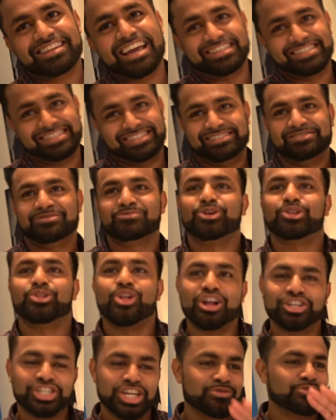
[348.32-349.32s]
yes. Because We're
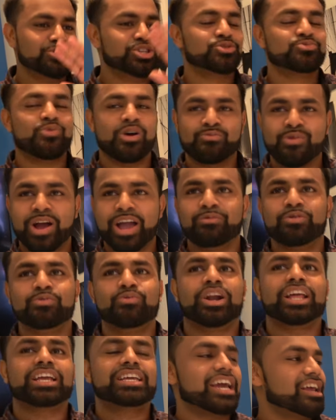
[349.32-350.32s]
launching, which is one way. We
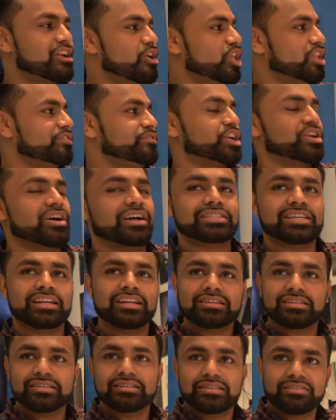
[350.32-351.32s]
want to get all of your content
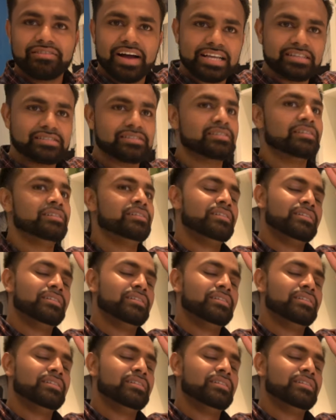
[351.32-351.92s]
into this device,